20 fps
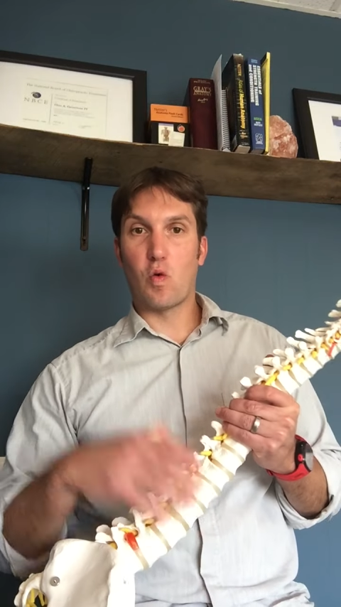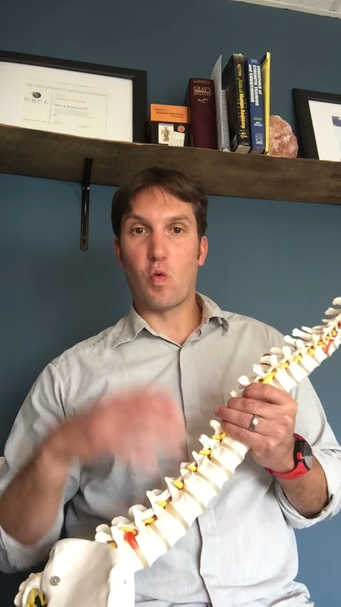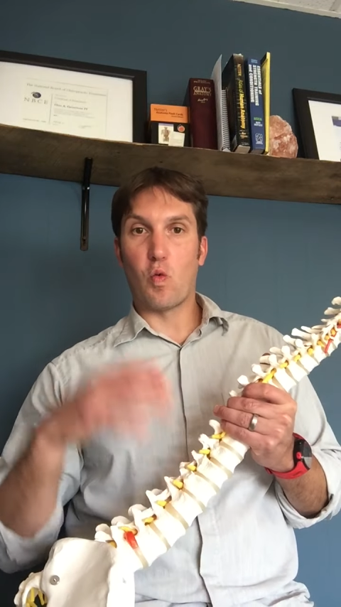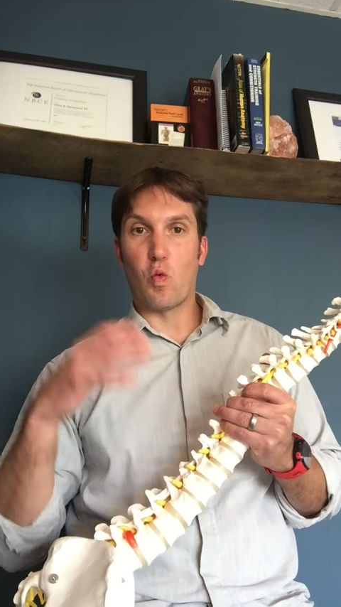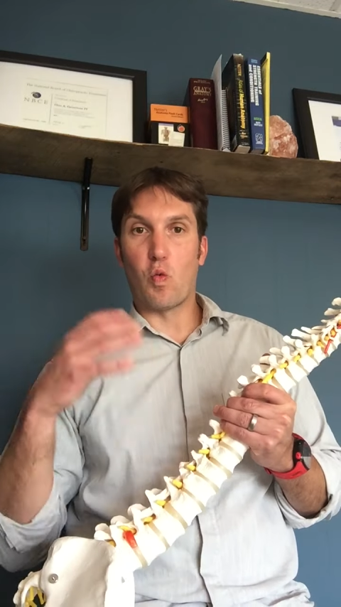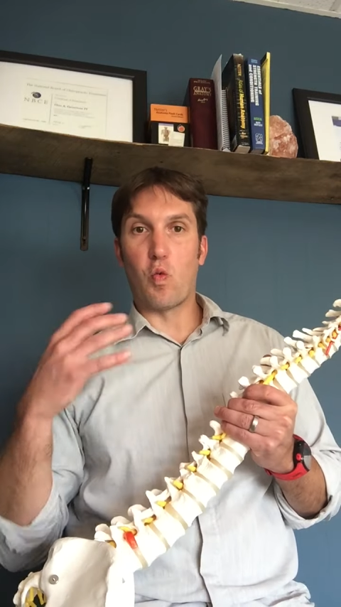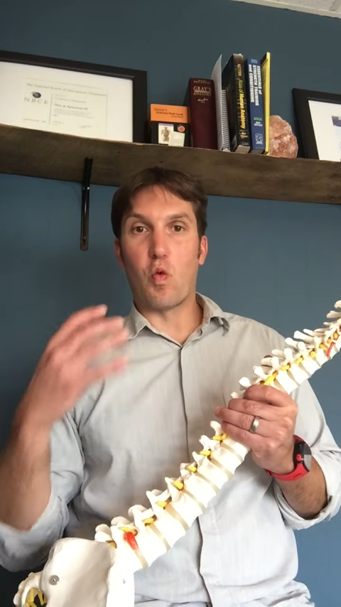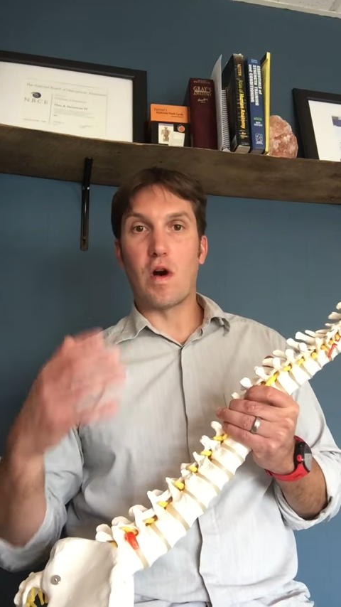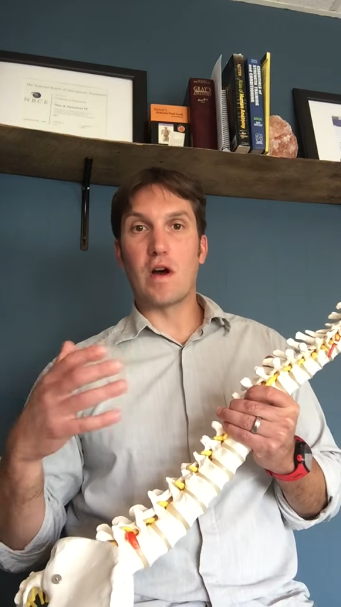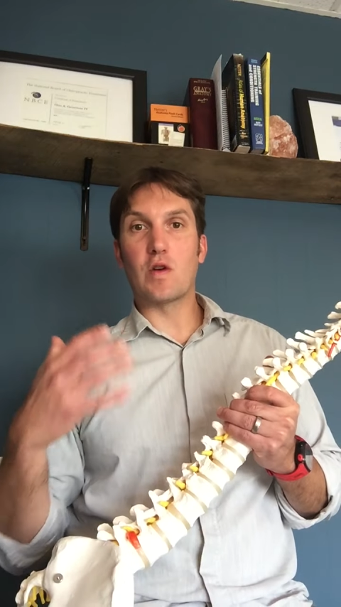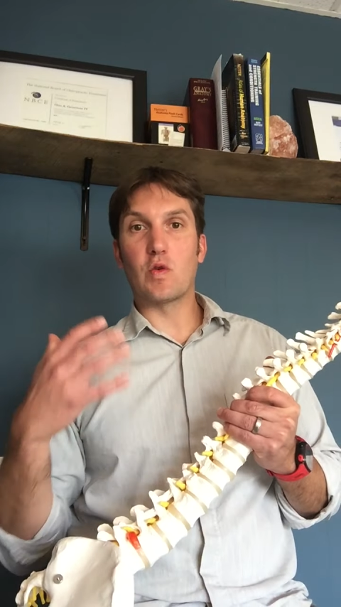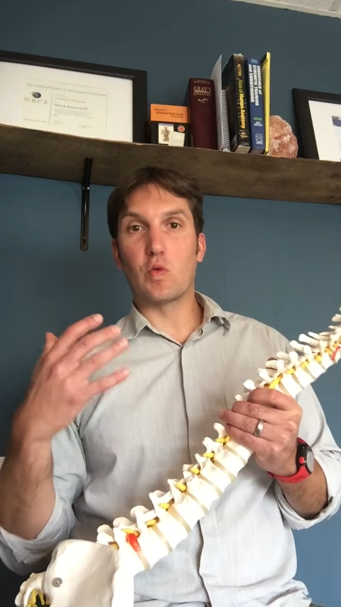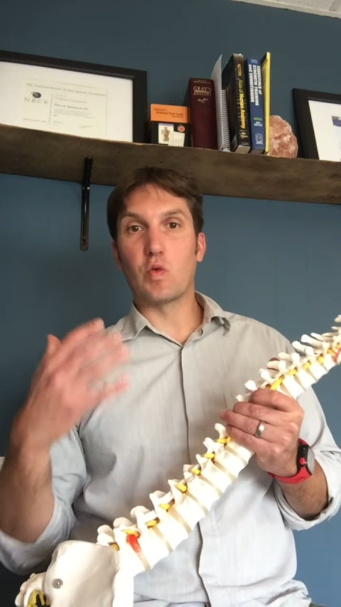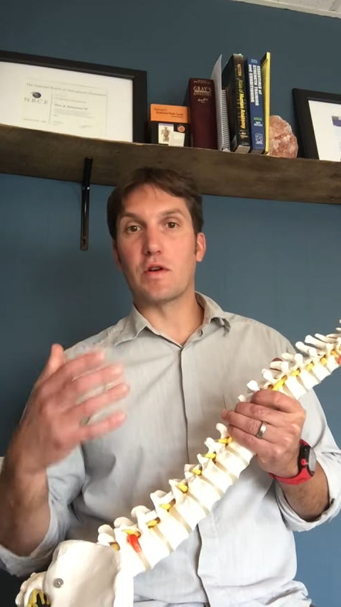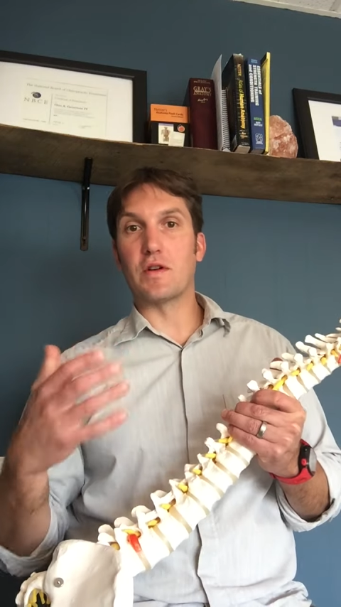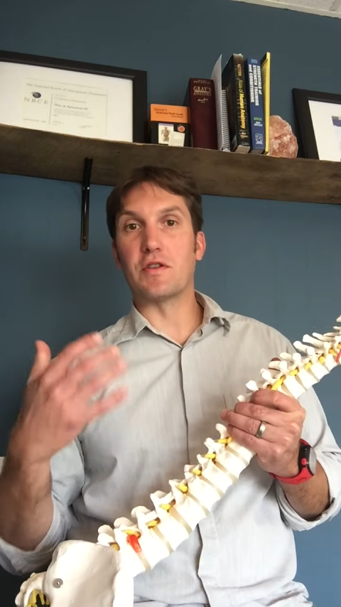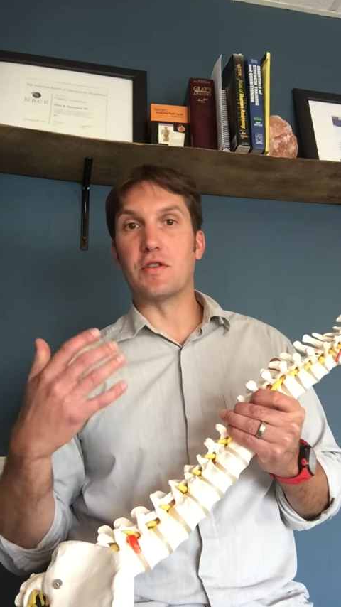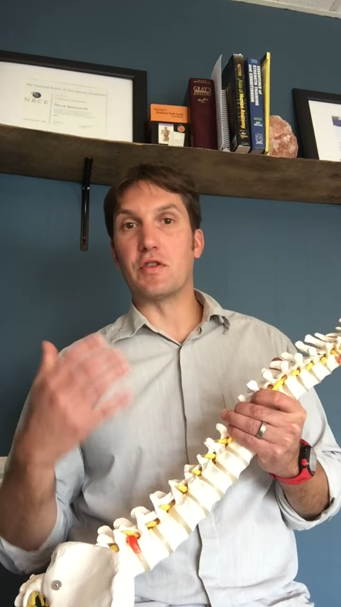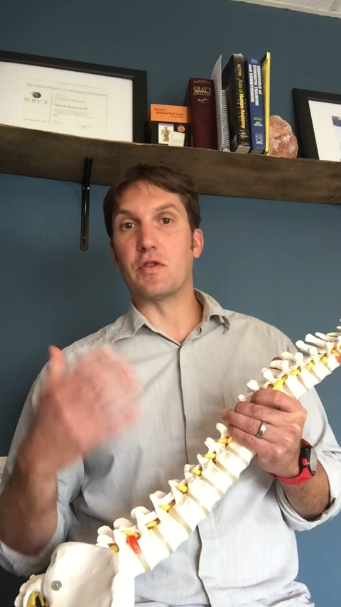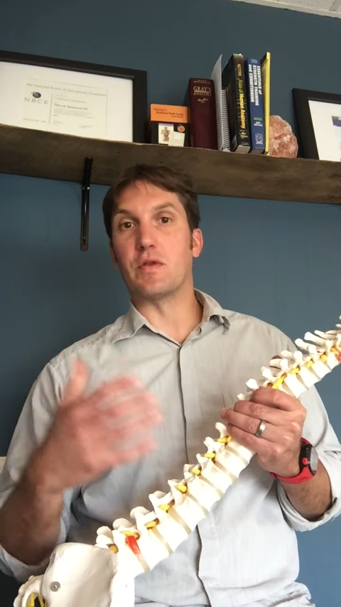what
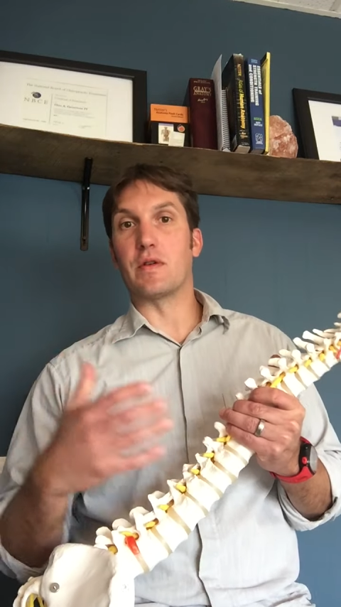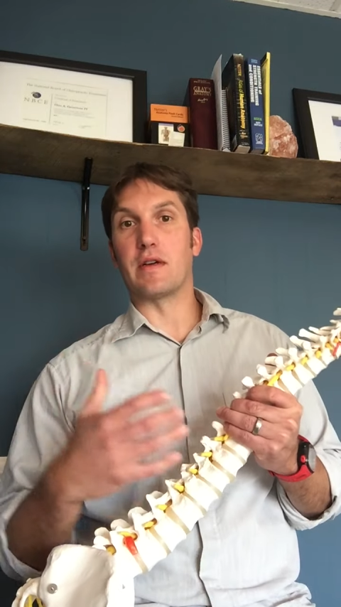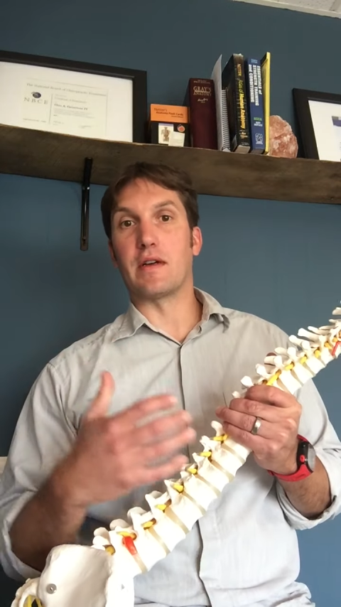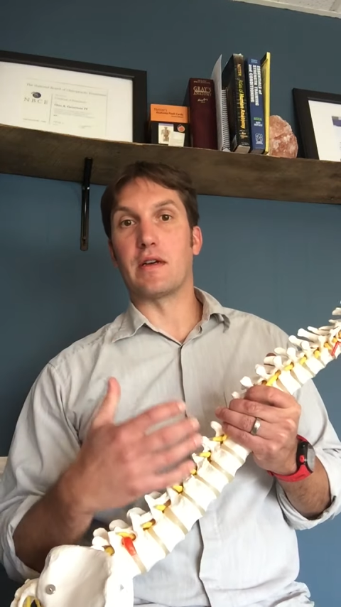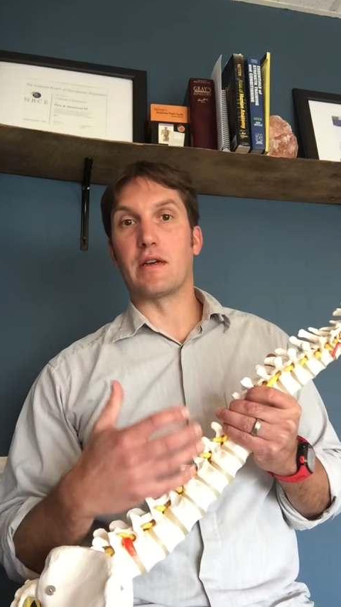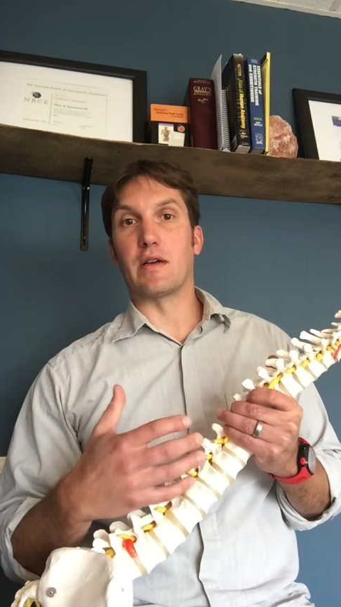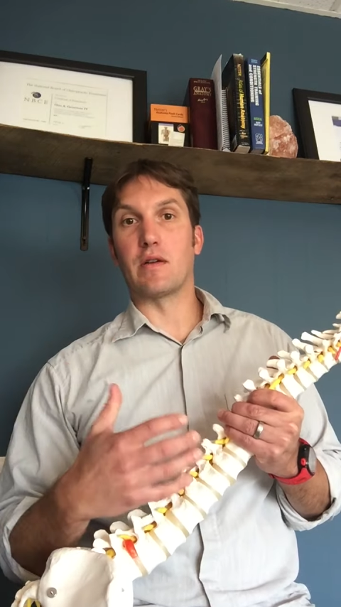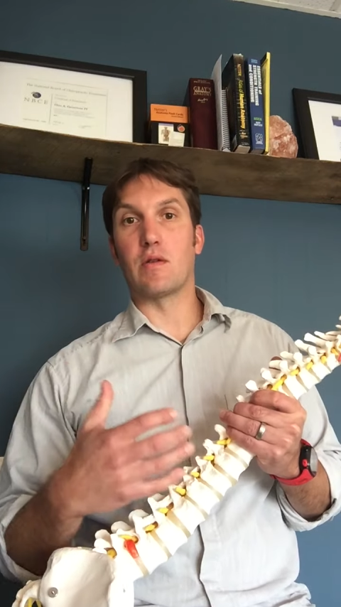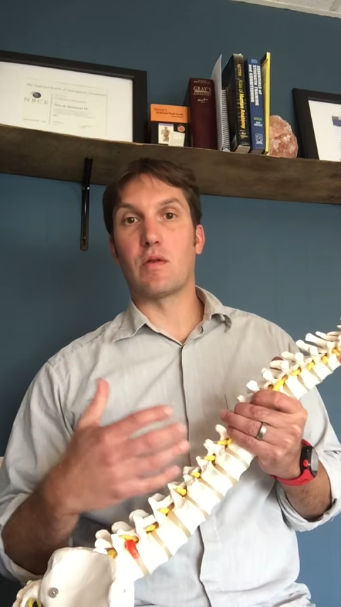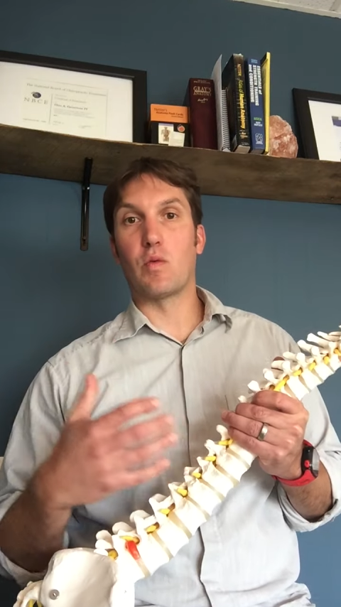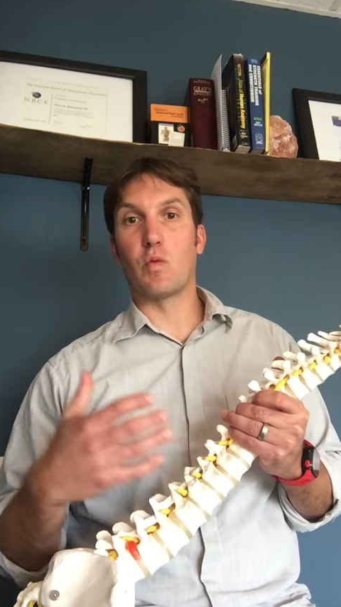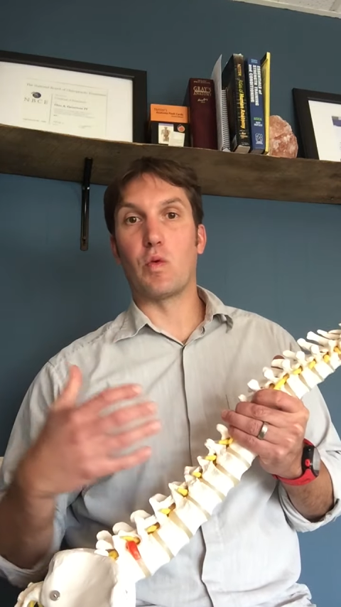we're doing